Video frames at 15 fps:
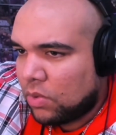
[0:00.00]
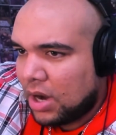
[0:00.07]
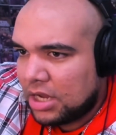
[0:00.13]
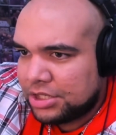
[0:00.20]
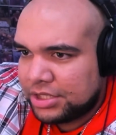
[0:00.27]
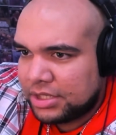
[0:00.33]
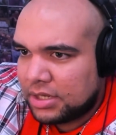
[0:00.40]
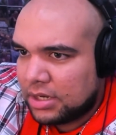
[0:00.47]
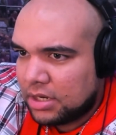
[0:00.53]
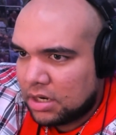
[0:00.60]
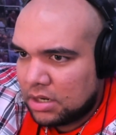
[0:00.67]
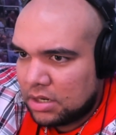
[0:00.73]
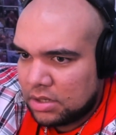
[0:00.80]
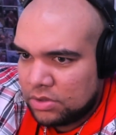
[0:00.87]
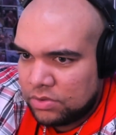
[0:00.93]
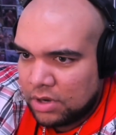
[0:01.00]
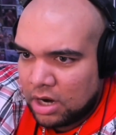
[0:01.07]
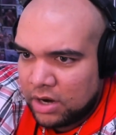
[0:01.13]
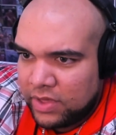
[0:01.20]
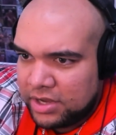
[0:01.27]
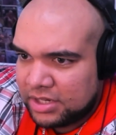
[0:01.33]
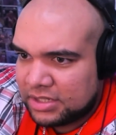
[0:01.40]
watch it,
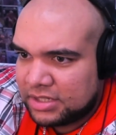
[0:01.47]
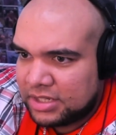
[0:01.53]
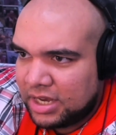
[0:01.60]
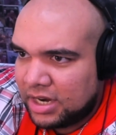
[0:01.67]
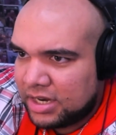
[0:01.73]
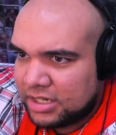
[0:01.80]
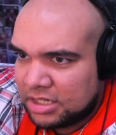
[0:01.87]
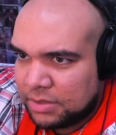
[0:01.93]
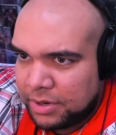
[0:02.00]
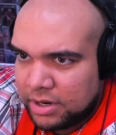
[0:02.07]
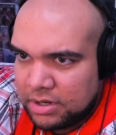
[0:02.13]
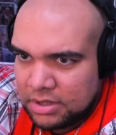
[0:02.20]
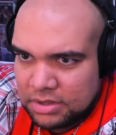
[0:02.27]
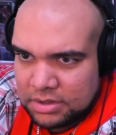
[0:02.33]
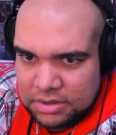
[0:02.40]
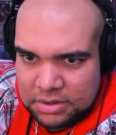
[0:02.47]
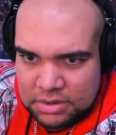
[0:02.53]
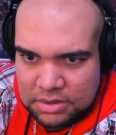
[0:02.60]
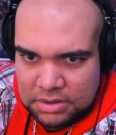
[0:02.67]
are they just seeing it disappearing?